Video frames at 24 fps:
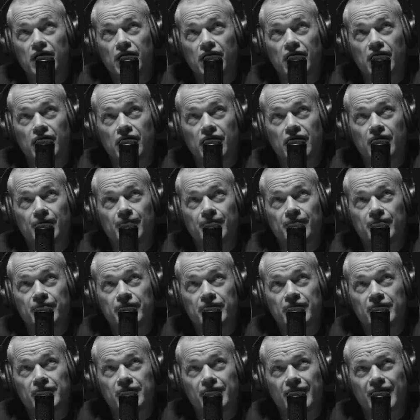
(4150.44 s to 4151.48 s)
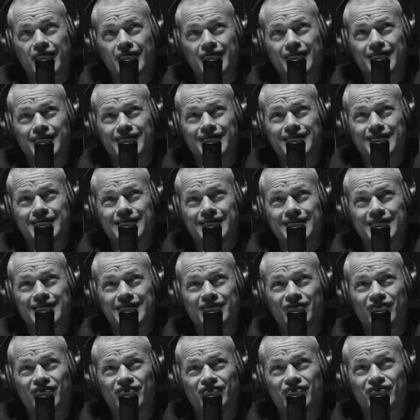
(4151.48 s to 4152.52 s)
um, like he
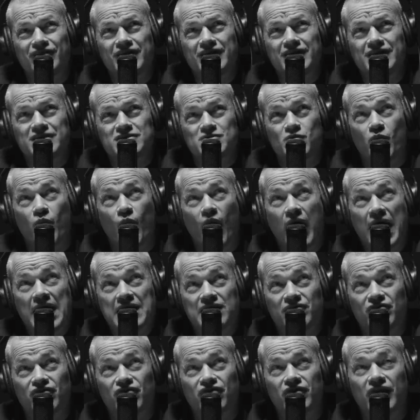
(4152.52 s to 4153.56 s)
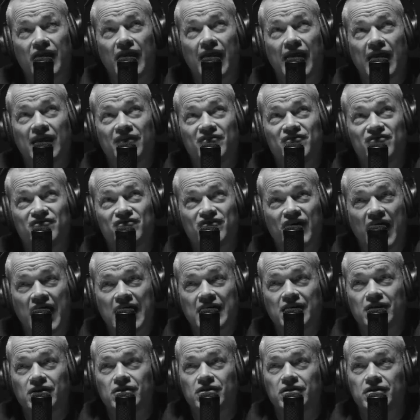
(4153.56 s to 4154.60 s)
had his wife had
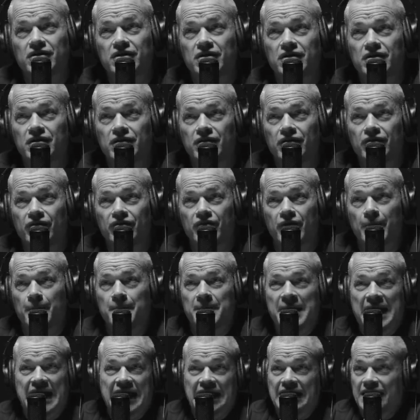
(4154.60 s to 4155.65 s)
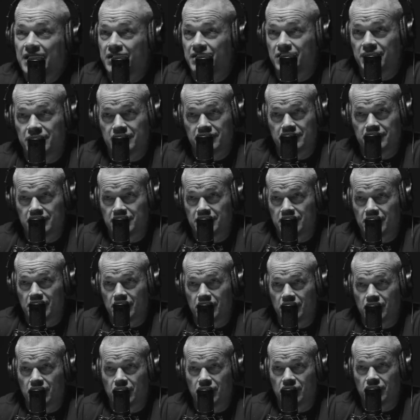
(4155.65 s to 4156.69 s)
fired the maid
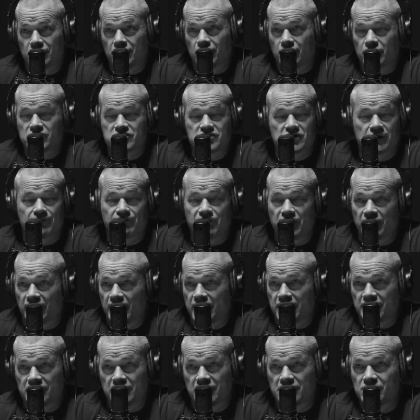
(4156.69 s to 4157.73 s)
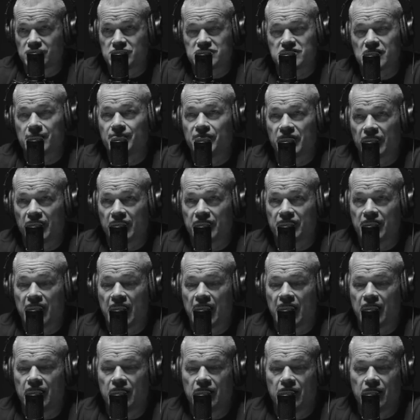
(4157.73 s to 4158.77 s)
mm. or something like that. It was something like
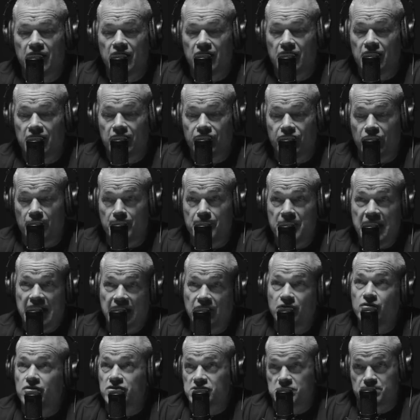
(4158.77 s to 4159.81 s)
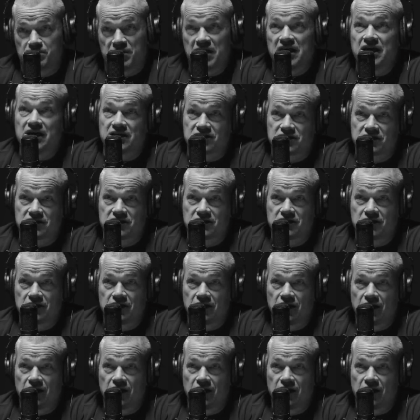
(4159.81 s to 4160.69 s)
that. The maid was pissed.